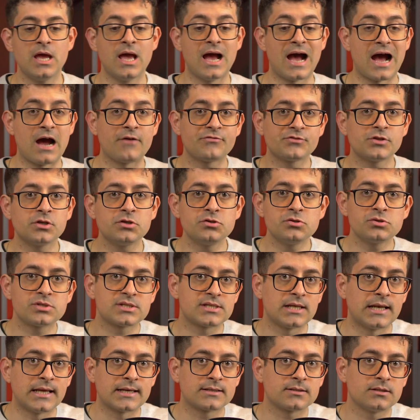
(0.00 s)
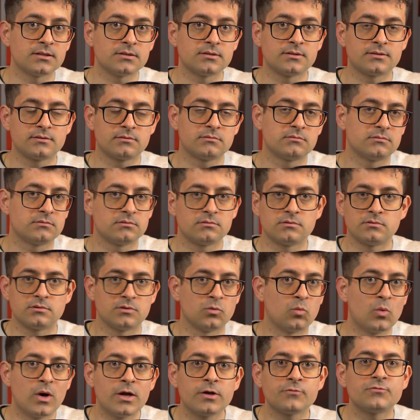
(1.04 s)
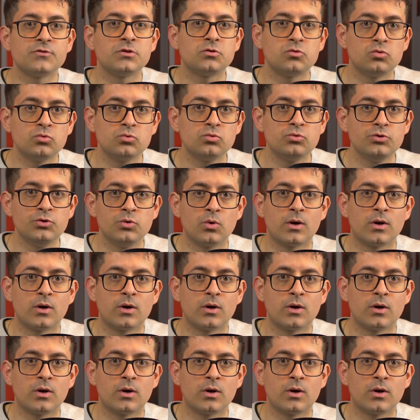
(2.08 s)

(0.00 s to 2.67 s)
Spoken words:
After you selected the one of the two,